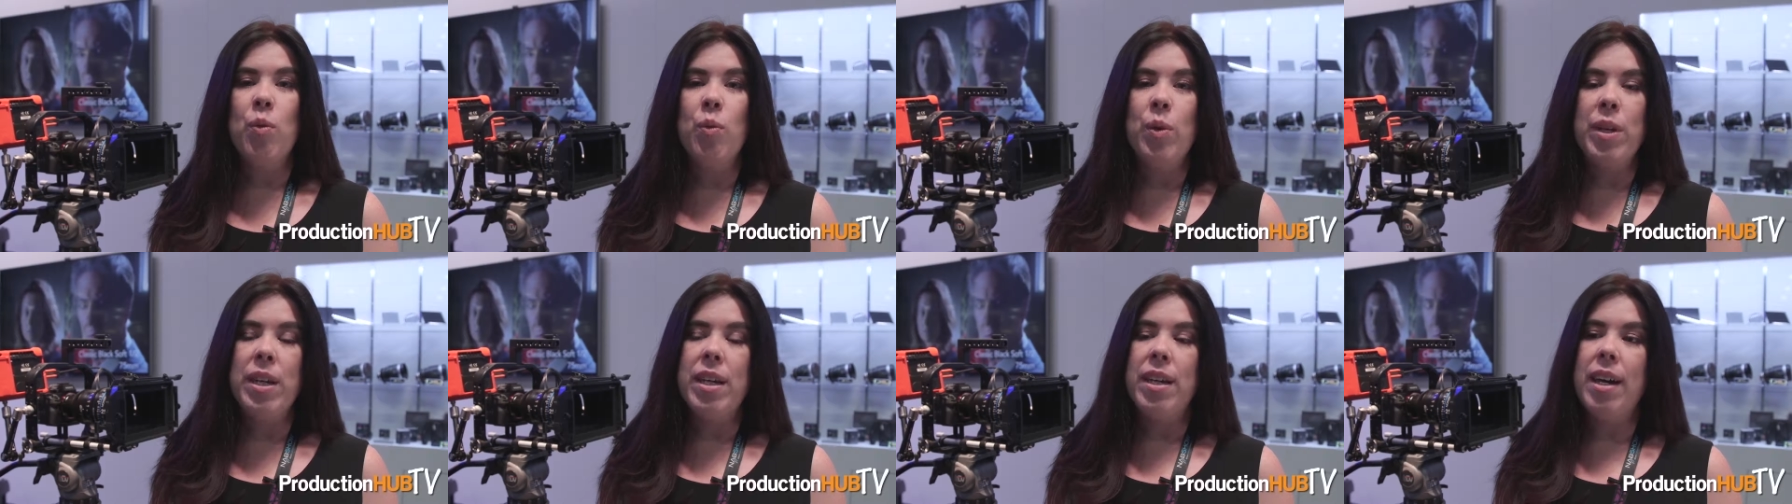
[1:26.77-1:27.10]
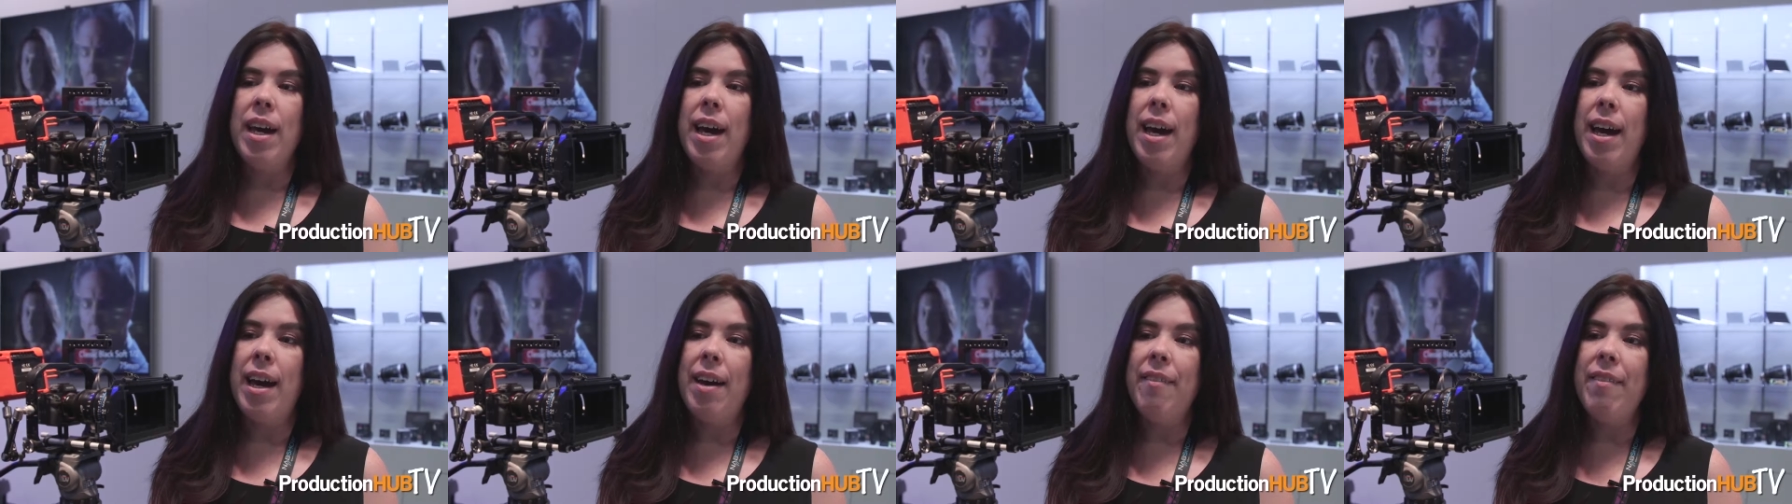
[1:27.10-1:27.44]
We
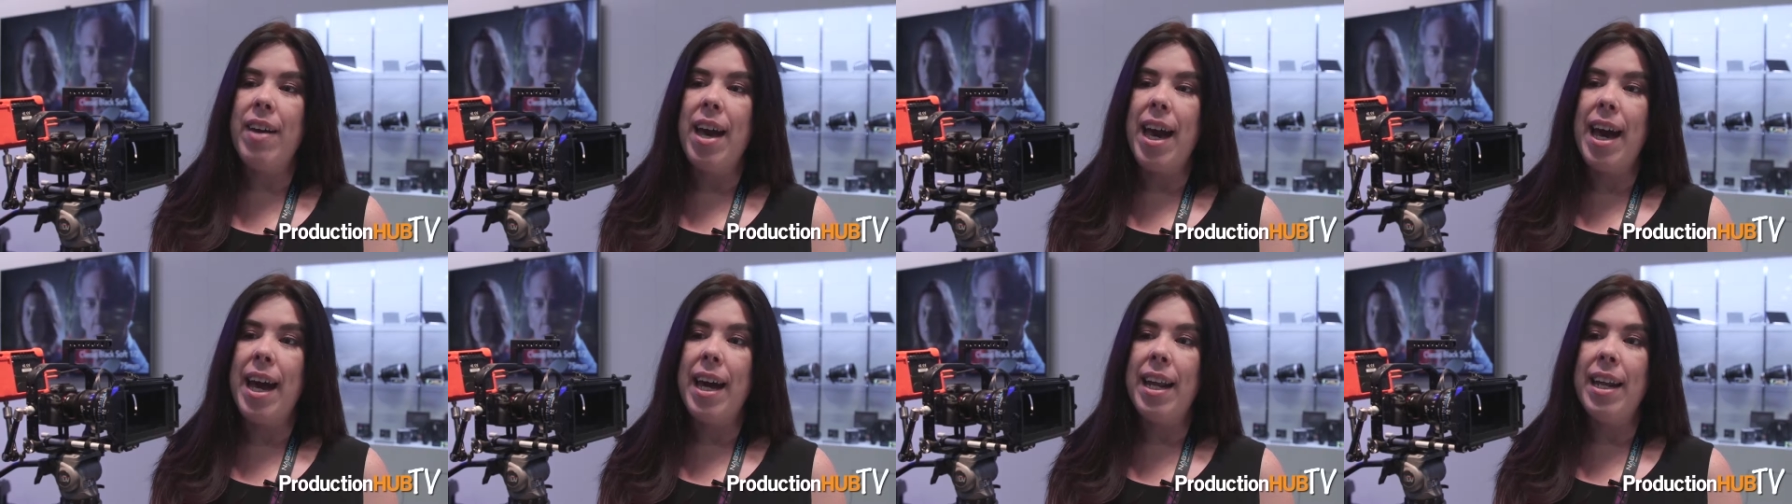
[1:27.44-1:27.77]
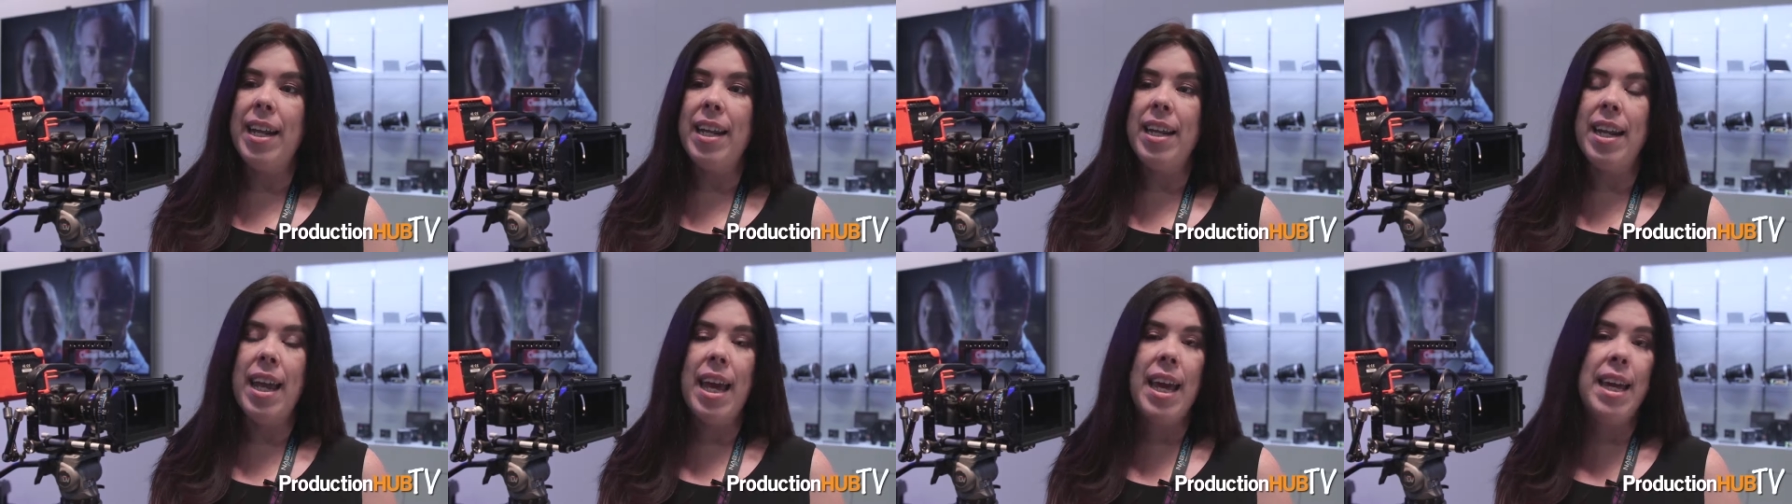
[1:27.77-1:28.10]
have
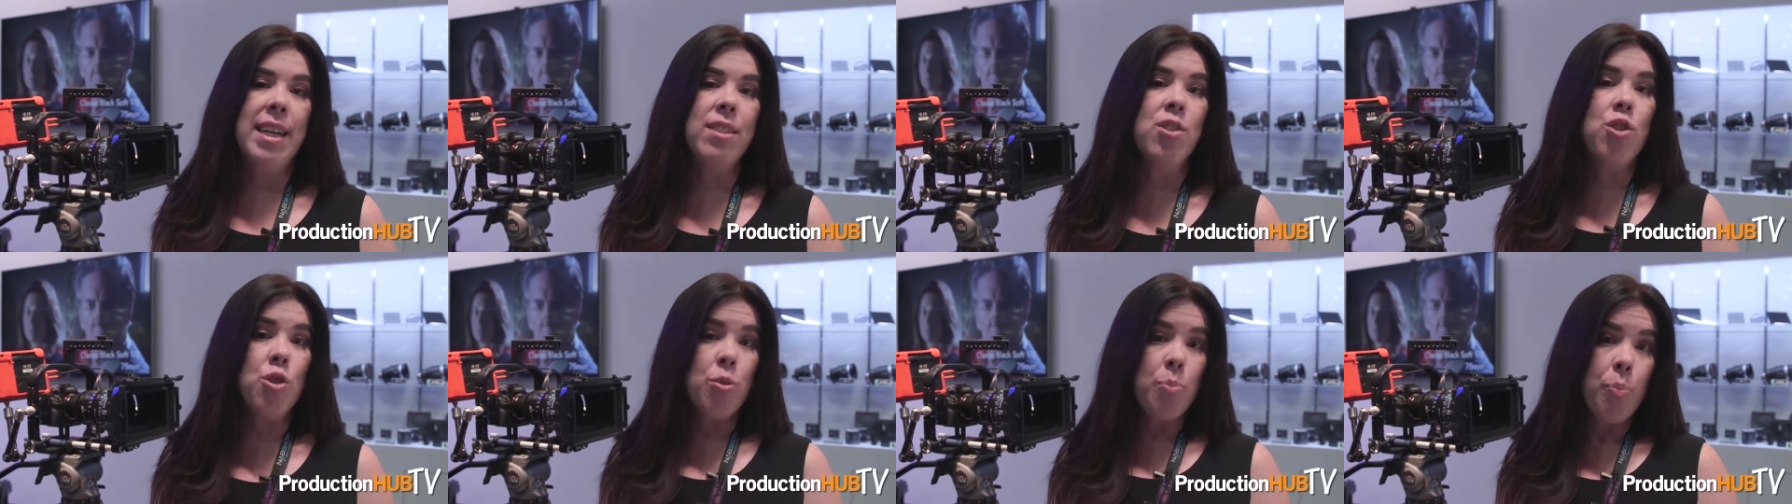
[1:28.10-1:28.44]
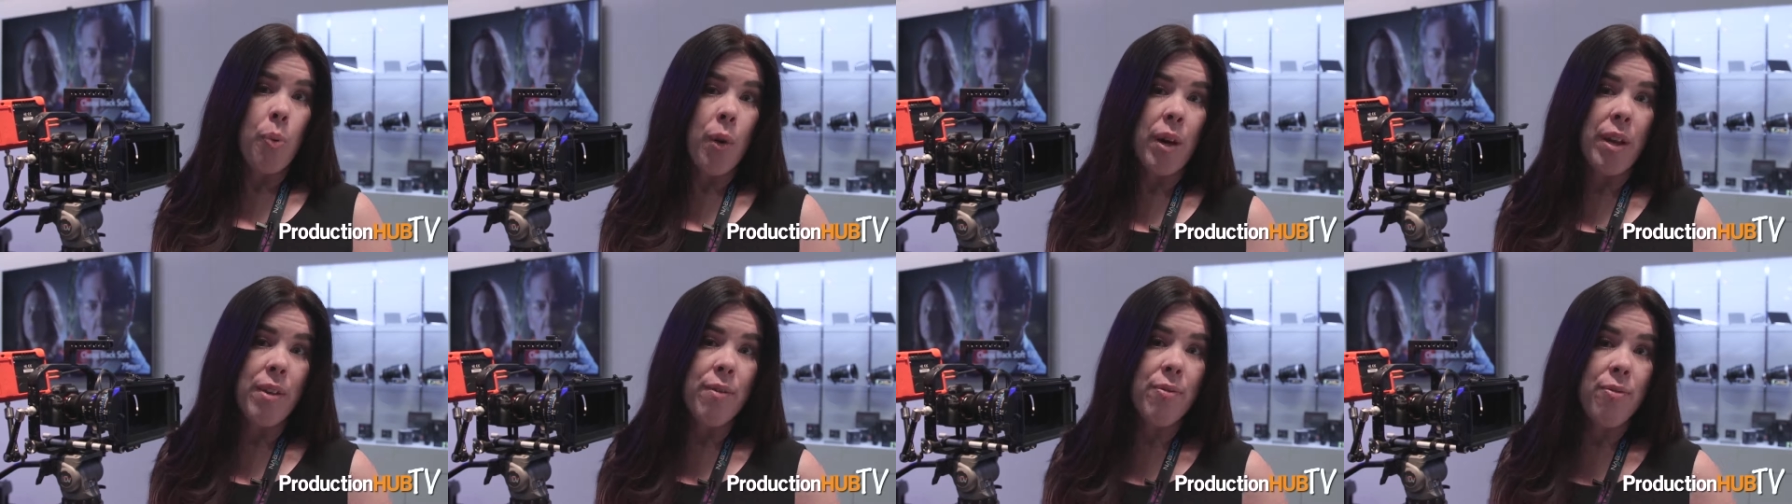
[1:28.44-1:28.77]
added a
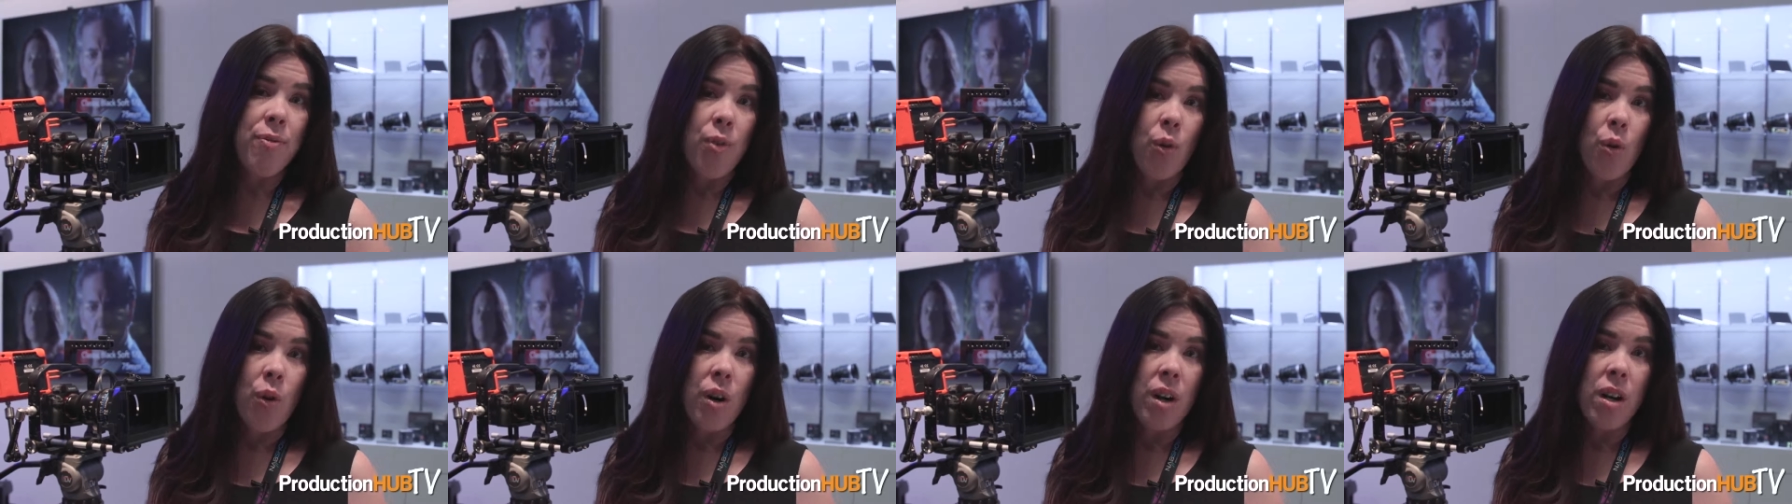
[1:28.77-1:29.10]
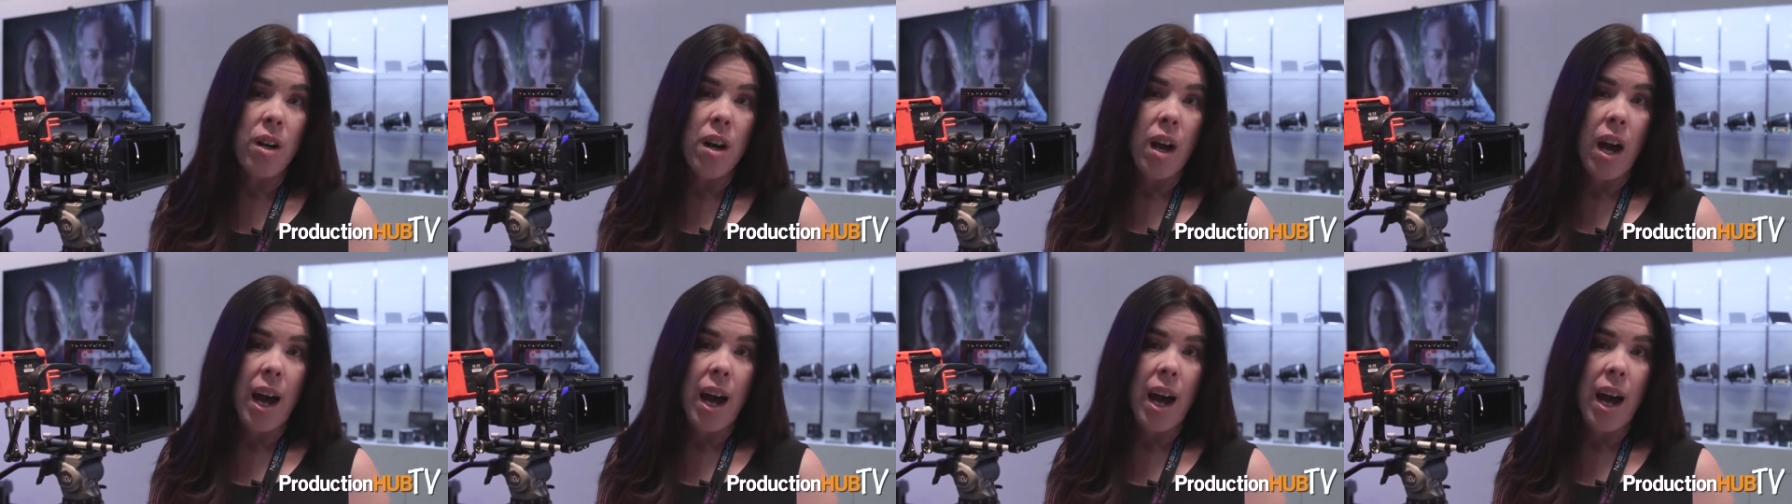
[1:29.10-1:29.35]
2.4